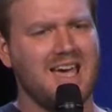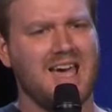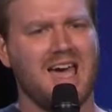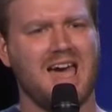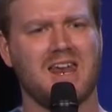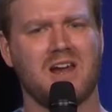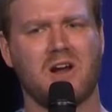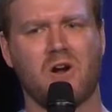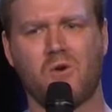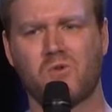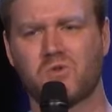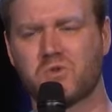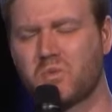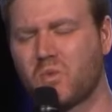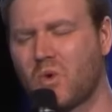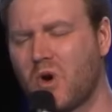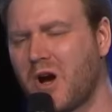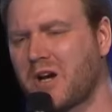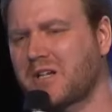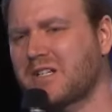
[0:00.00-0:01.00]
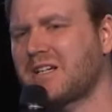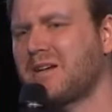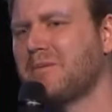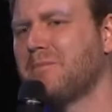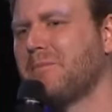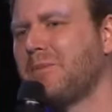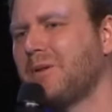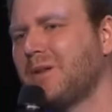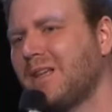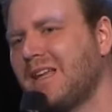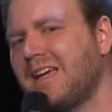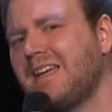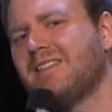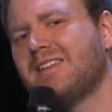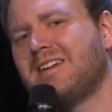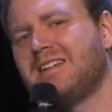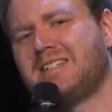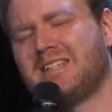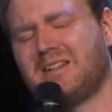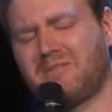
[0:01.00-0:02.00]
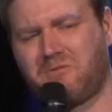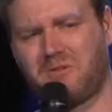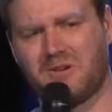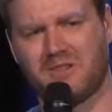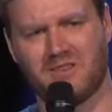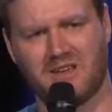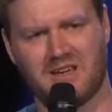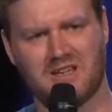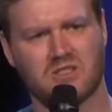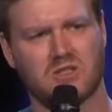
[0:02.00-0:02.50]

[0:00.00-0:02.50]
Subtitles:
and it has worked completely differently